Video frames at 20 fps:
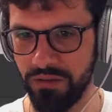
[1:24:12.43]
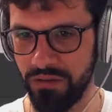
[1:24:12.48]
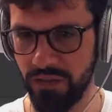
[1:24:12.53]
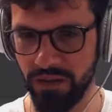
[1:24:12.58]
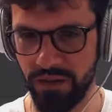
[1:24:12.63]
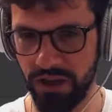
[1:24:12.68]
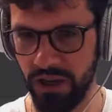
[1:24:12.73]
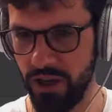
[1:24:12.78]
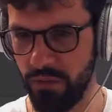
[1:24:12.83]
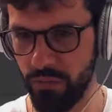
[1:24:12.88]
the
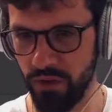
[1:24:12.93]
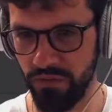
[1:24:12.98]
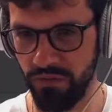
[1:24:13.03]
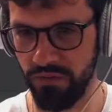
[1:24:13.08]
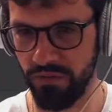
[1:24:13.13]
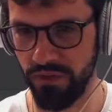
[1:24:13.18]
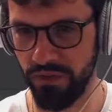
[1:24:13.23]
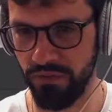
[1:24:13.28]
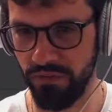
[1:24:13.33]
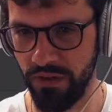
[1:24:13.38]
name of
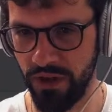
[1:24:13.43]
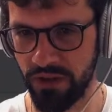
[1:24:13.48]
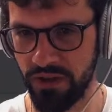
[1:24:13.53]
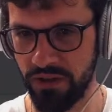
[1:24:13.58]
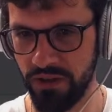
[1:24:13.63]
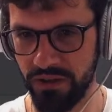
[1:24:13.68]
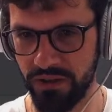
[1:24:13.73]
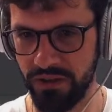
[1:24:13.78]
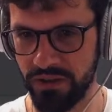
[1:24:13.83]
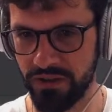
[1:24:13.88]
the
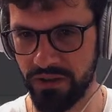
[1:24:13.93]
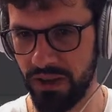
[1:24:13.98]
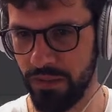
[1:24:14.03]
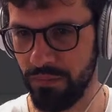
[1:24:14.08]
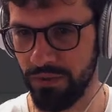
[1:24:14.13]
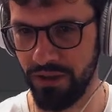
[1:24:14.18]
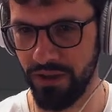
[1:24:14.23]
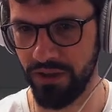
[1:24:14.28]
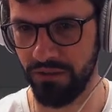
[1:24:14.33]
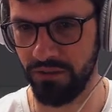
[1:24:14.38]
function, it's the same
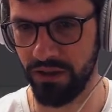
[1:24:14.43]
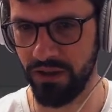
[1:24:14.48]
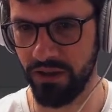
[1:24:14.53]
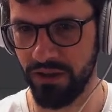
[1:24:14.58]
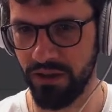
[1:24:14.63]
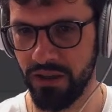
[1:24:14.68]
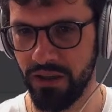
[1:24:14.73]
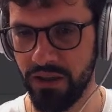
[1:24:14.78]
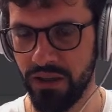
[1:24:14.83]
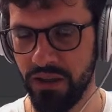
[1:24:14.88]
thing, right?
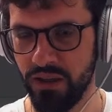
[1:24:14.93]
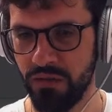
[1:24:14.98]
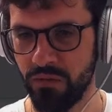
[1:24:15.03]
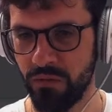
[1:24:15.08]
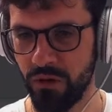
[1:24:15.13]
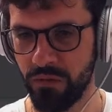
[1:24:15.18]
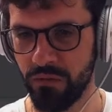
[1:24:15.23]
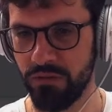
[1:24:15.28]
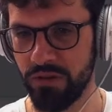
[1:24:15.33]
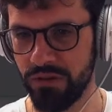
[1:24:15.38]

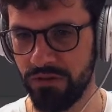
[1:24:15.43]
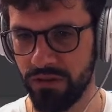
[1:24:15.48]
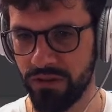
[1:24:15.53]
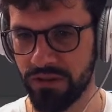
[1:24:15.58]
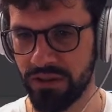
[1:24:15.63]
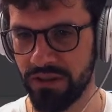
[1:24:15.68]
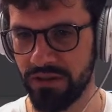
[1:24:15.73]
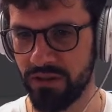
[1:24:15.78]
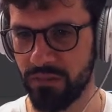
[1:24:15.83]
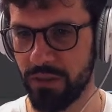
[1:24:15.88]
What difference
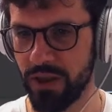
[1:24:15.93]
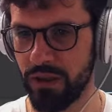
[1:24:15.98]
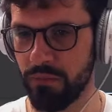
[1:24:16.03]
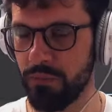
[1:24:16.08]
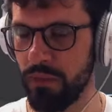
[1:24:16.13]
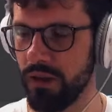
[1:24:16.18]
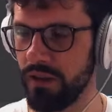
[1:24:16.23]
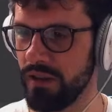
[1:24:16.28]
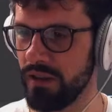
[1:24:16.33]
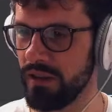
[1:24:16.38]
does it make?
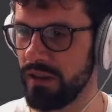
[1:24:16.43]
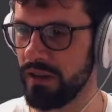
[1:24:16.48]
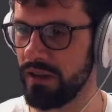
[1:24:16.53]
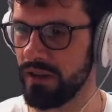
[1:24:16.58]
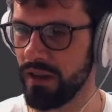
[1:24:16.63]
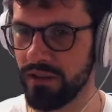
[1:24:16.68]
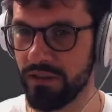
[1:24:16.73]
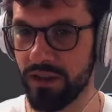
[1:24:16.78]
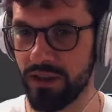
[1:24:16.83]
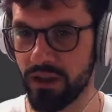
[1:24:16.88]
But it
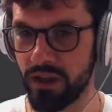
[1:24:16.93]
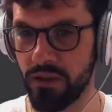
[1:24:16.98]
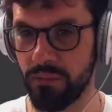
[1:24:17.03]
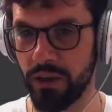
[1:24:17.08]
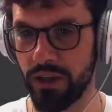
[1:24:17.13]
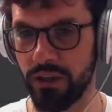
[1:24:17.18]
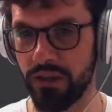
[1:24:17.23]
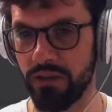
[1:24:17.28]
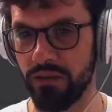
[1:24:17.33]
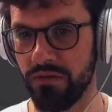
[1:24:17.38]
does actually
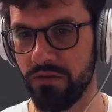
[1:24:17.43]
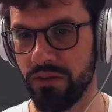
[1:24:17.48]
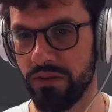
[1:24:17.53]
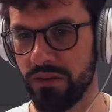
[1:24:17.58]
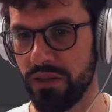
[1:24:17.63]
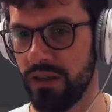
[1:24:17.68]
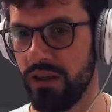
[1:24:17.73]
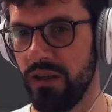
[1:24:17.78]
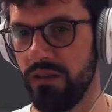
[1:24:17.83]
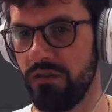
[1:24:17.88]
make a difference,
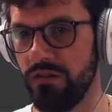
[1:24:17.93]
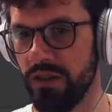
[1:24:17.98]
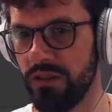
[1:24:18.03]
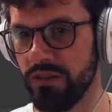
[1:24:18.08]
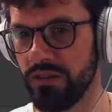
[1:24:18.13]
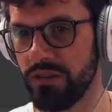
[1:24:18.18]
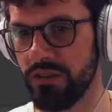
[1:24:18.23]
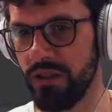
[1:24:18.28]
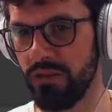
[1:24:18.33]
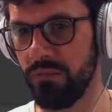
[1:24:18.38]
and I feel the
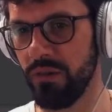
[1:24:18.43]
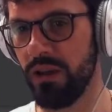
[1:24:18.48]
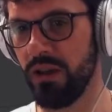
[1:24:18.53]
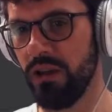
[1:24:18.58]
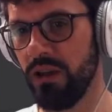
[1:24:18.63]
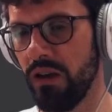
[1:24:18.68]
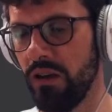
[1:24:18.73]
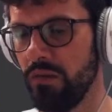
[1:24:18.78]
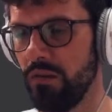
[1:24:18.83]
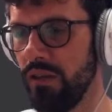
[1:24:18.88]
same way
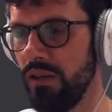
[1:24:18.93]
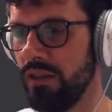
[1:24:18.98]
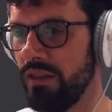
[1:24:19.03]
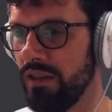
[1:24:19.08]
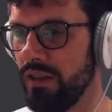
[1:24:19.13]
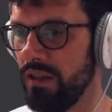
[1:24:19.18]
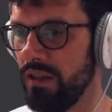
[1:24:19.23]
now with